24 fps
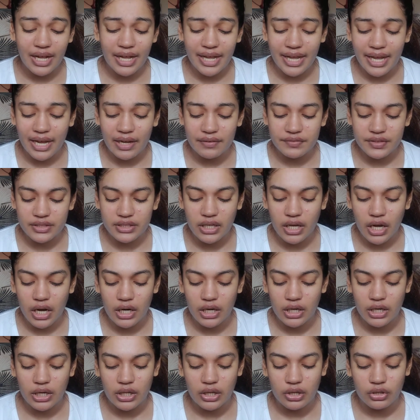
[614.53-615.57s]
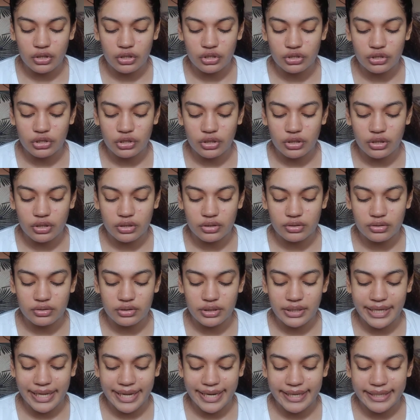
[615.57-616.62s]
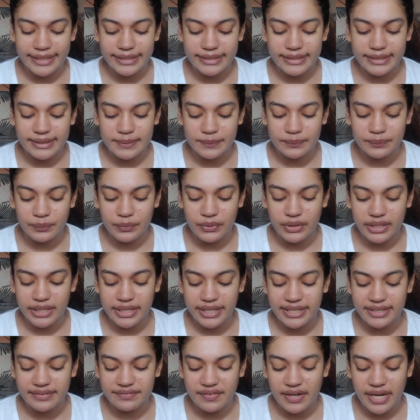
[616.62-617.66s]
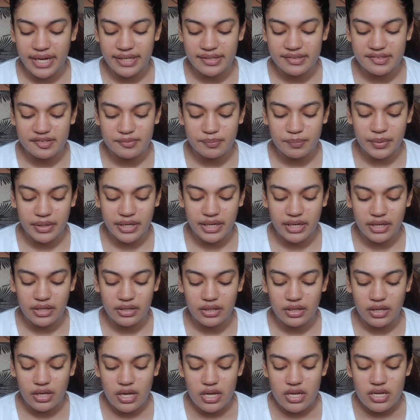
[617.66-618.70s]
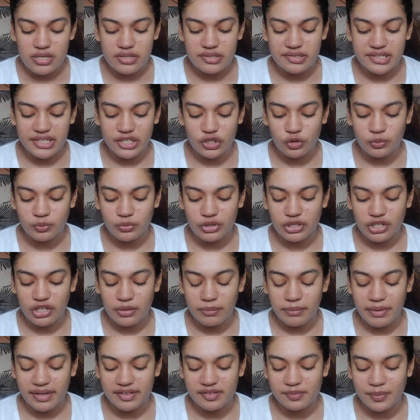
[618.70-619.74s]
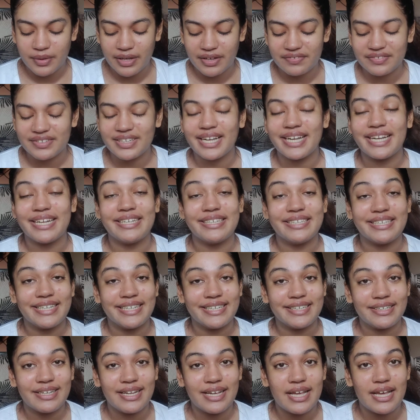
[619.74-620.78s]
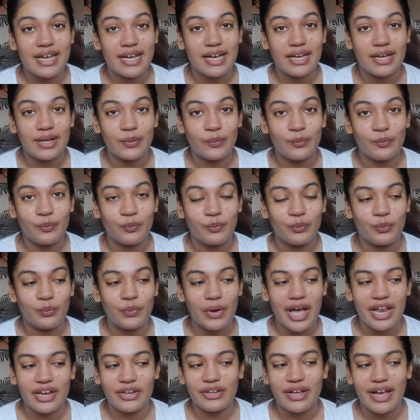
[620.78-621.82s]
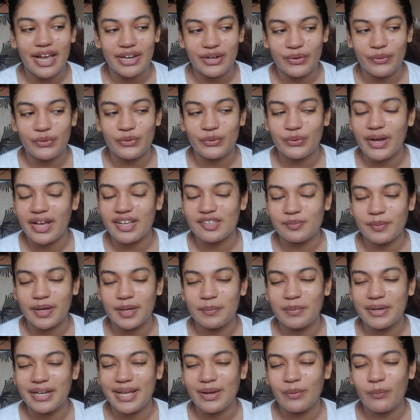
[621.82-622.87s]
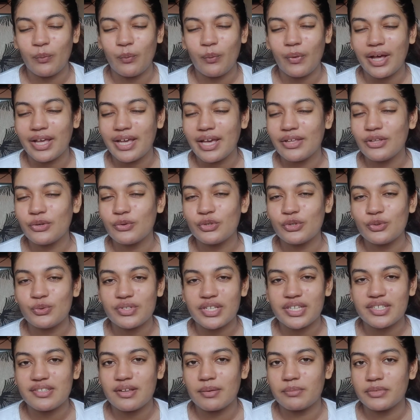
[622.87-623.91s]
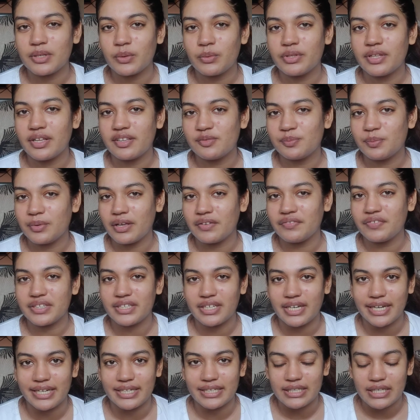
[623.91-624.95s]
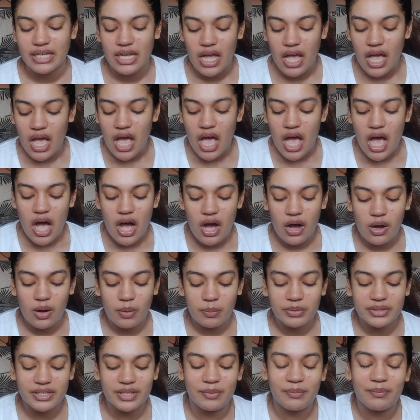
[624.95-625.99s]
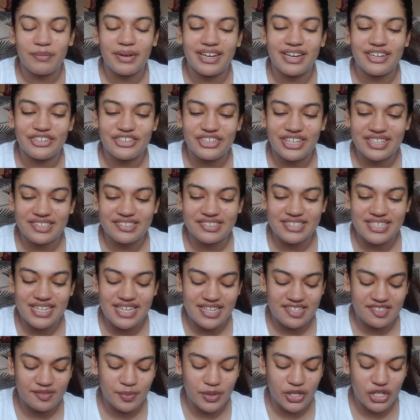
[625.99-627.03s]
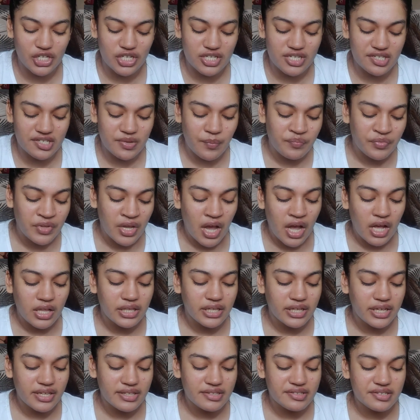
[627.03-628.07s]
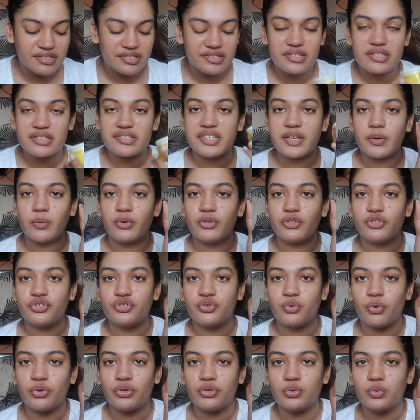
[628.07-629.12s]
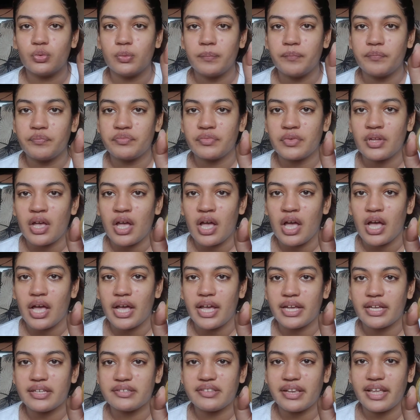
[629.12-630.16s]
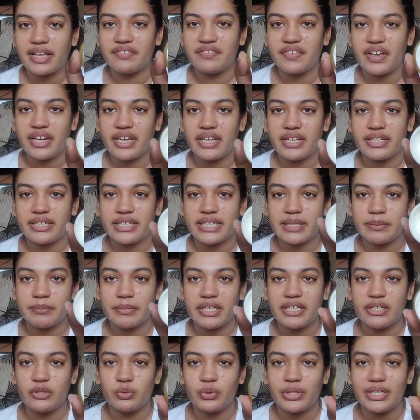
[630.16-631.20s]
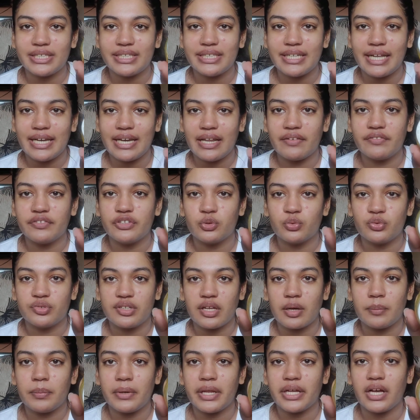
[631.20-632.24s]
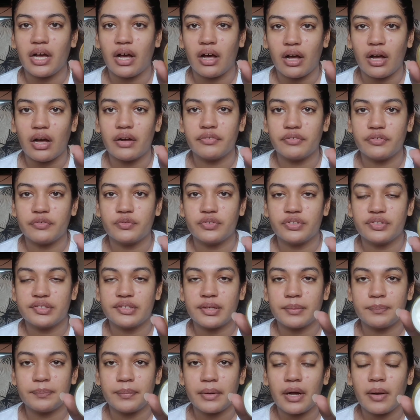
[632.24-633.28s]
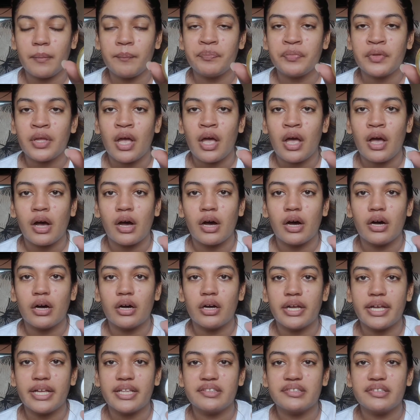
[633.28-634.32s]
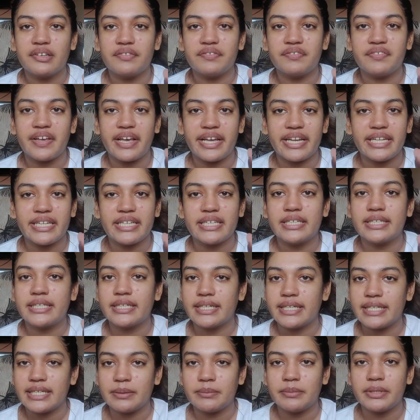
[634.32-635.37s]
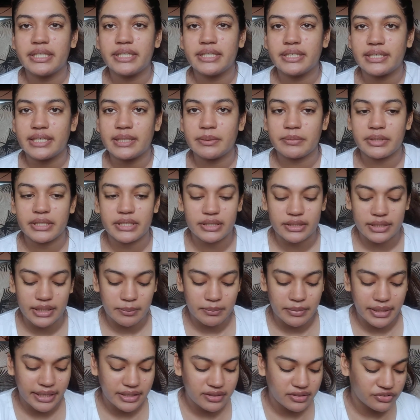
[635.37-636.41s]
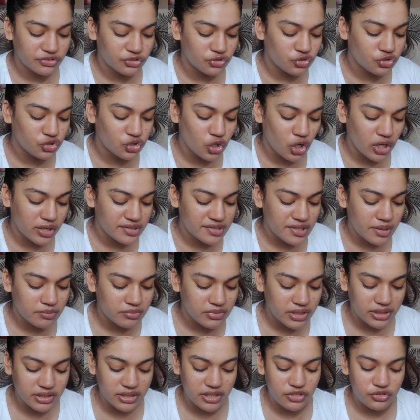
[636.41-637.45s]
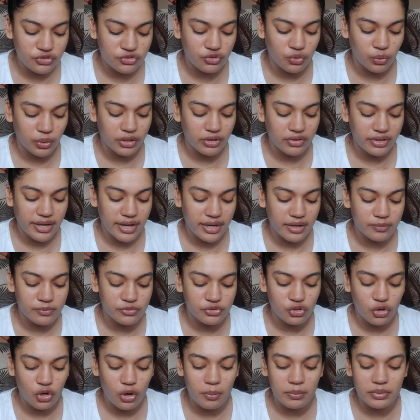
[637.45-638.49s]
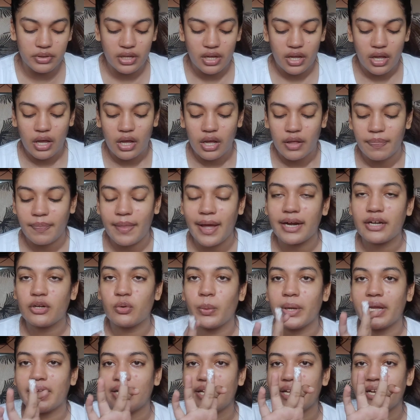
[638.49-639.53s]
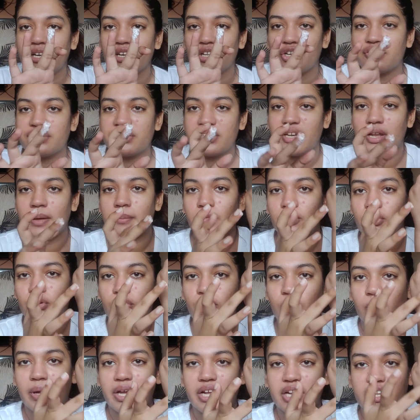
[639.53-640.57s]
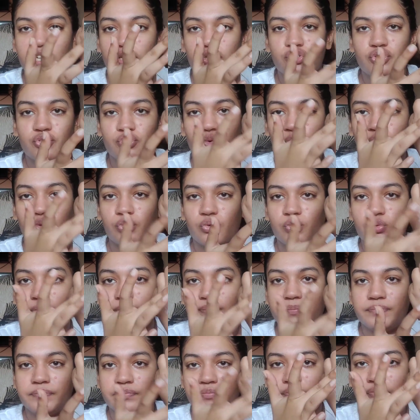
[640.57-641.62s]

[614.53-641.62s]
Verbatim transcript: i have the garnier uh, light complete white speed serum cream spf 19 um and i know you guys might be like why are you using something with spf at night uh, but the main reason is because the consistency i want to show you is like very cream and you can tell i've used up like half of this dabba uh, it's a very creamy, creamy cream. Like this is not something that is going to get absorbed that quickly into your skin. I'm going to quickly show you.